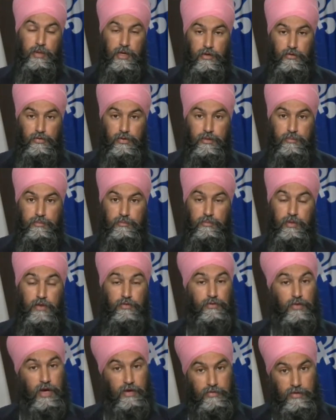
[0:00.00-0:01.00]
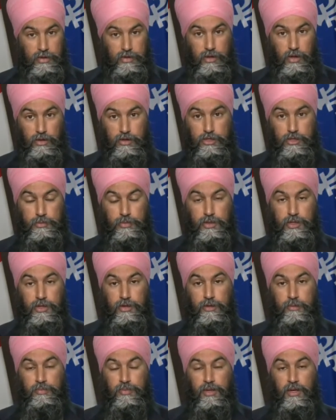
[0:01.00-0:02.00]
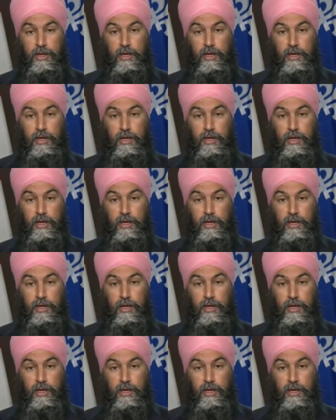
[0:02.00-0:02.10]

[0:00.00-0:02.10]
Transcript: benefit by $500 per year